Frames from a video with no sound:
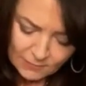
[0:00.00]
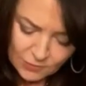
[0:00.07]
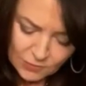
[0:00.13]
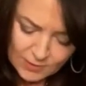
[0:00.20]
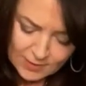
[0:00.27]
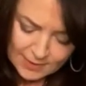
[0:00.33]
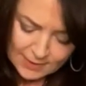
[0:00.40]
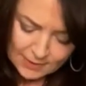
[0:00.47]
If you
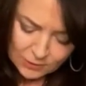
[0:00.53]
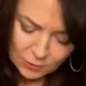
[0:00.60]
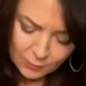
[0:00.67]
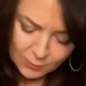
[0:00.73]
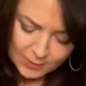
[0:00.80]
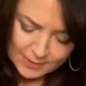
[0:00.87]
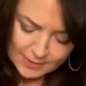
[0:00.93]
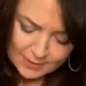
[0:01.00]
see a little
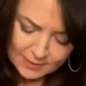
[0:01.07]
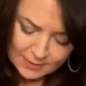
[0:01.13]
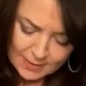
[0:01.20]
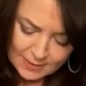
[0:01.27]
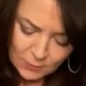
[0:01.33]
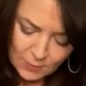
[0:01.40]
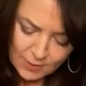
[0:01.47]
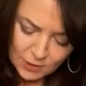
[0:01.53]
piece,
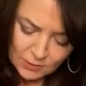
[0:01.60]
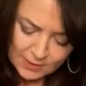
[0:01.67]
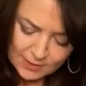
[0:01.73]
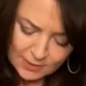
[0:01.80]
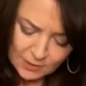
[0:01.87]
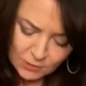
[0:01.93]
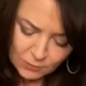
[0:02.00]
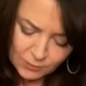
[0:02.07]
that's why you
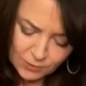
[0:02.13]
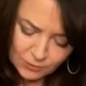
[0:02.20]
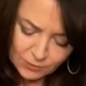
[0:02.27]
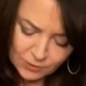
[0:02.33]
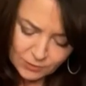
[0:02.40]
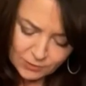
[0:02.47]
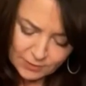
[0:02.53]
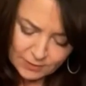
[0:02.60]
need to hold on
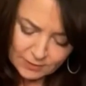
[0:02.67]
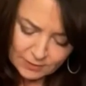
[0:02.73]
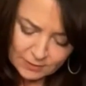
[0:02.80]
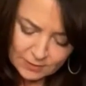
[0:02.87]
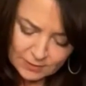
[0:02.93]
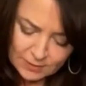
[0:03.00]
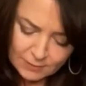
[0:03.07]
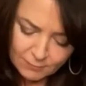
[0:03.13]
to it.
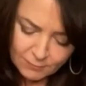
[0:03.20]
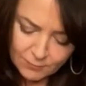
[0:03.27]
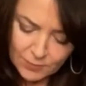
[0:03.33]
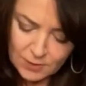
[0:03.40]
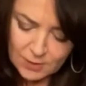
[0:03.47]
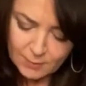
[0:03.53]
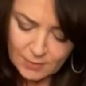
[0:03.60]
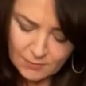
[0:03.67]
Some
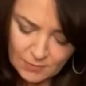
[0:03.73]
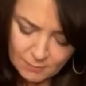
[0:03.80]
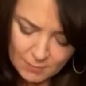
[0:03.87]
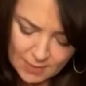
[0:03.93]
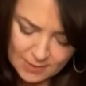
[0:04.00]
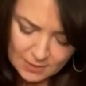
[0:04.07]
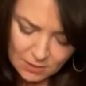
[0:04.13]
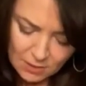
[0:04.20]
some of it
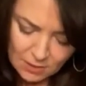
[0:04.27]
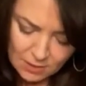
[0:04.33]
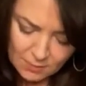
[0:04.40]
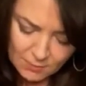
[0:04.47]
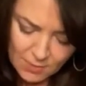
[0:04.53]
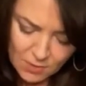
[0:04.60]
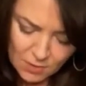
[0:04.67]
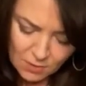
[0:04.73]
may not
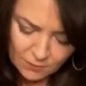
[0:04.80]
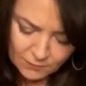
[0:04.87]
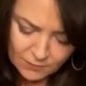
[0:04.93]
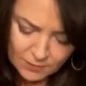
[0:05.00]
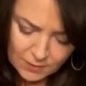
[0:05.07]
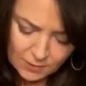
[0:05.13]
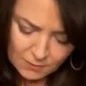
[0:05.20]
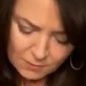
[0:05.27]
come off,
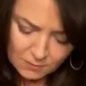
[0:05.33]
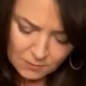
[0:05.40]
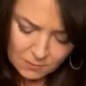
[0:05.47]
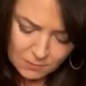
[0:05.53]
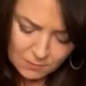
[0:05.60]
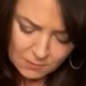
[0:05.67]
so